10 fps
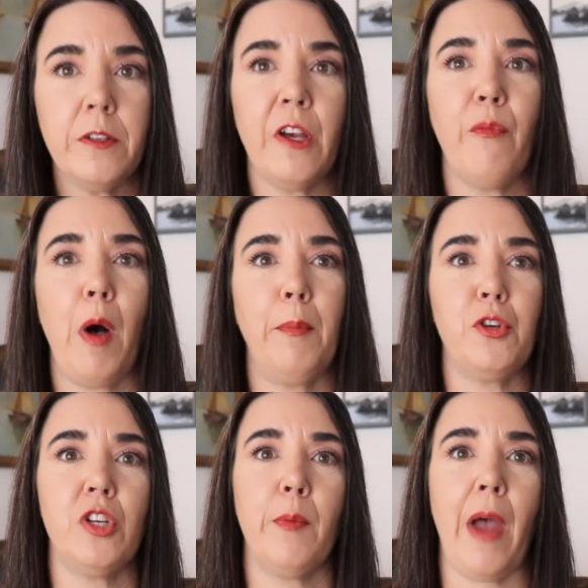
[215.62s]
the
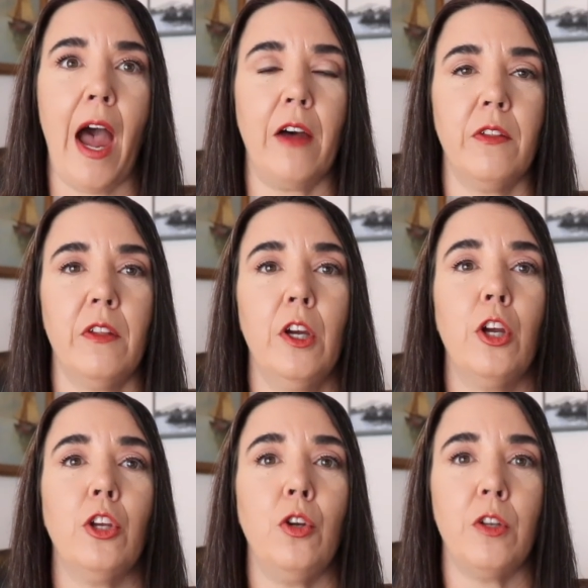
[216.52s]
self-publishing path,
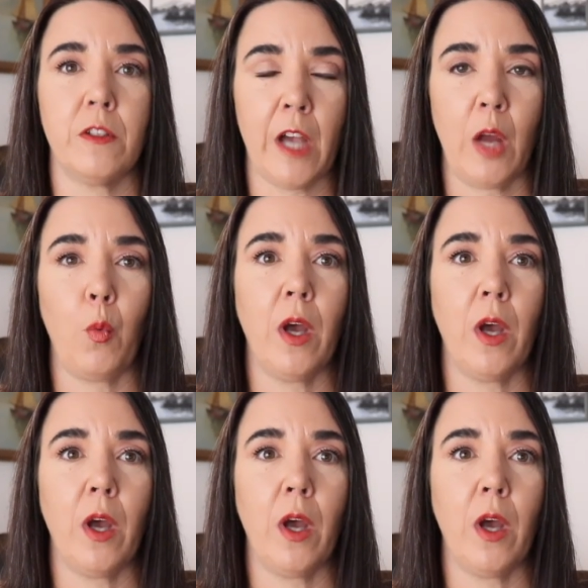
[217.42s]
you decide